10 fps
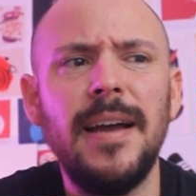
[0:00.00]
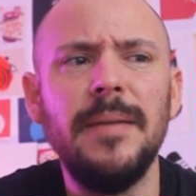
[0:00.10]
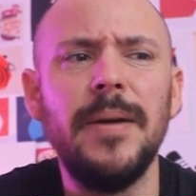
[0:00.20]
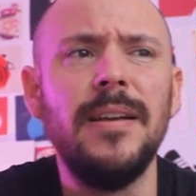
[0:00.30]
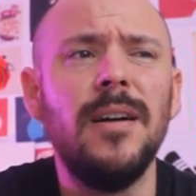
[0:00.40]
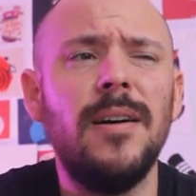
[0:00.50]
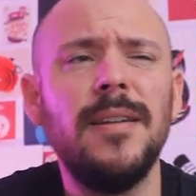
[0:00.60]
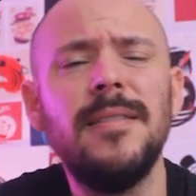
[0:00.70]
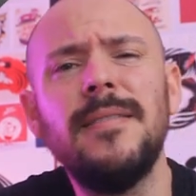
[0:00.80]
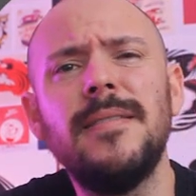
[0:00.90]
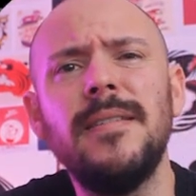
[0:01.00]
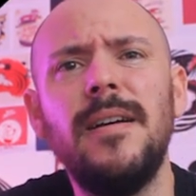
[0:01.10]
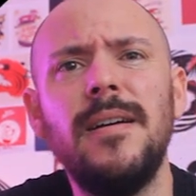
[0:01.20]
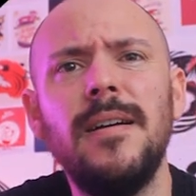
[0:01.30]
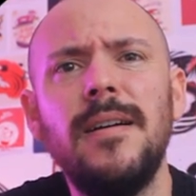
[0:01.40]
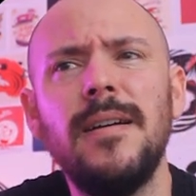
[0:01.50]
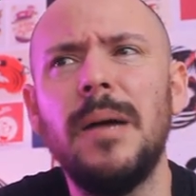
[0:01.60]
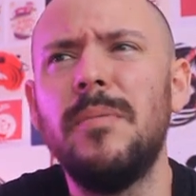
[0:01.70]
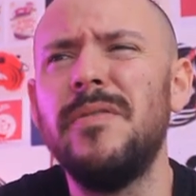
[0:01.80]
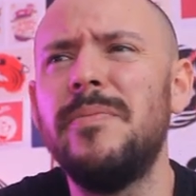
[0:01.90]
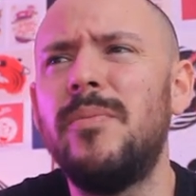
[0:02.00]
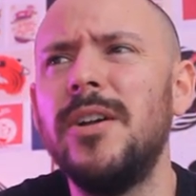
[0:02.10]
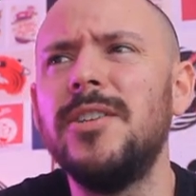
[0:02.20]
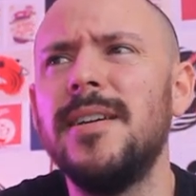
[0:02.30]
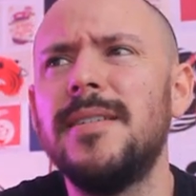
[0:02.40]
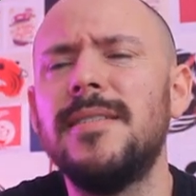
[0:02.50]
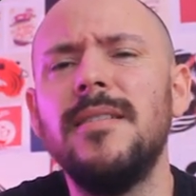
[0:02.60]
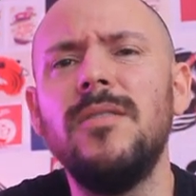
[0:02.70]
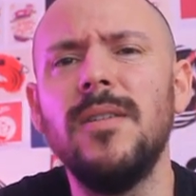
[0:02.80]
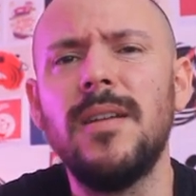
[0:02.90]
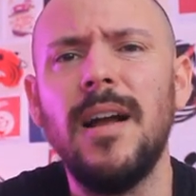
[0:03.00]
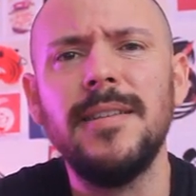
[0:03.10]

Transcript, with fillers: time i got uh, a couple of projects that got